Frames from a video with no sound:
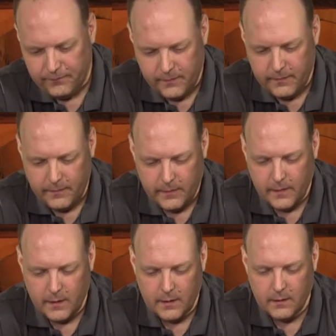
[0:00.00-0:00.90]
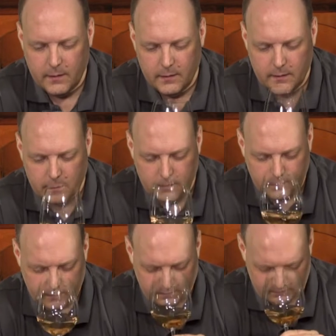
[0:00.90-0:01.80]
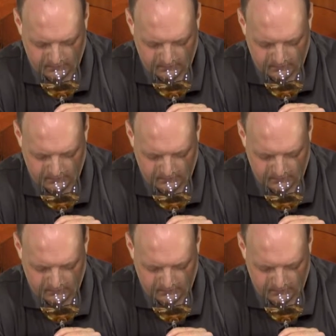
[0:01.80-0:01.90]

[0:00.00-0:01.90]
(no one is talking)